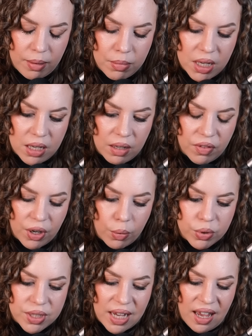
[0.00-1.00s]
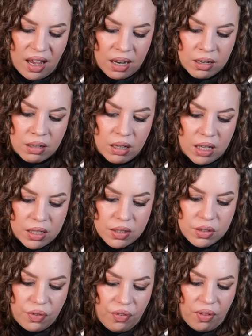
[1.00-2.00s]
Meaning there was
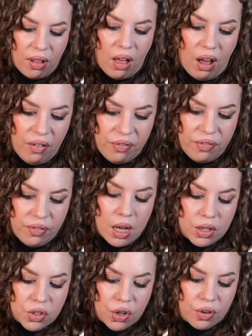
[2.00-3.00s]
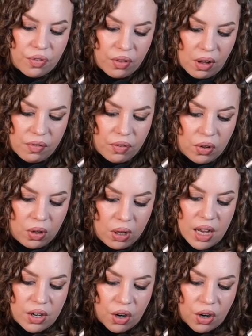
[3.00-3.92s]
endless fluff and kerfluffle and